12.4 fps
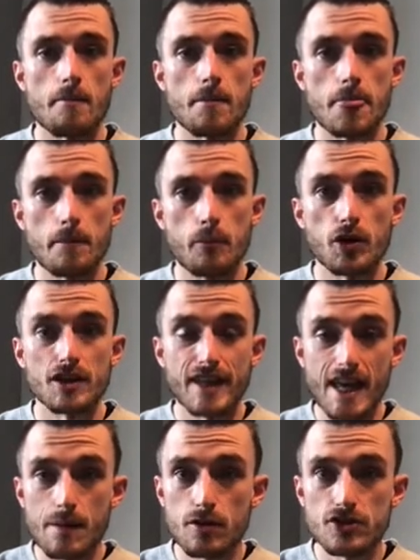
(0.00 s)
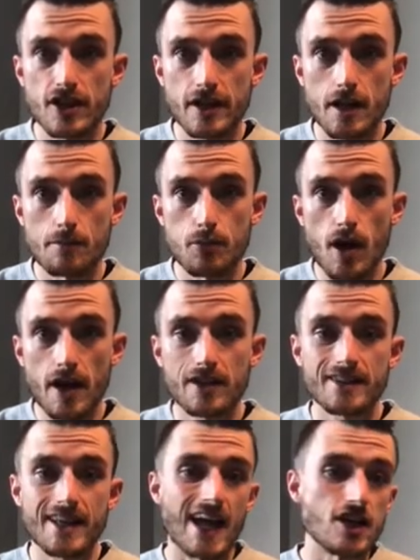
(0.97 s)
put labels on our product
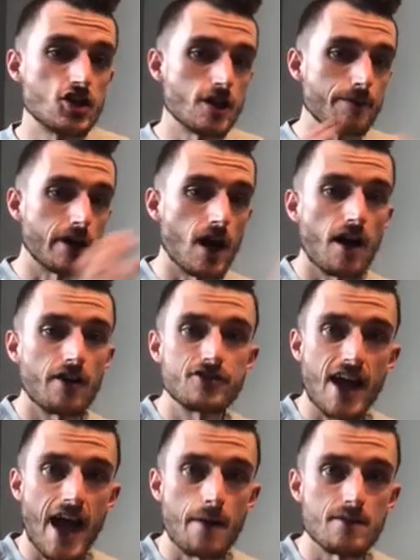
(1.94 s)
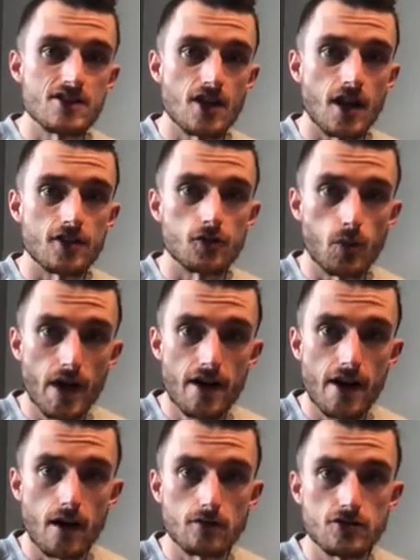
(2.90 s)
and ship it off to Amazon's
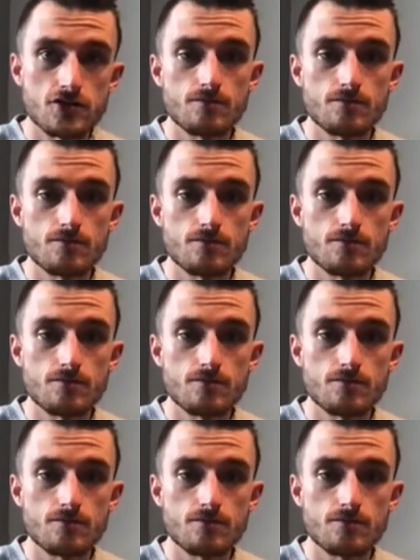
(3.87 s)
warehouse.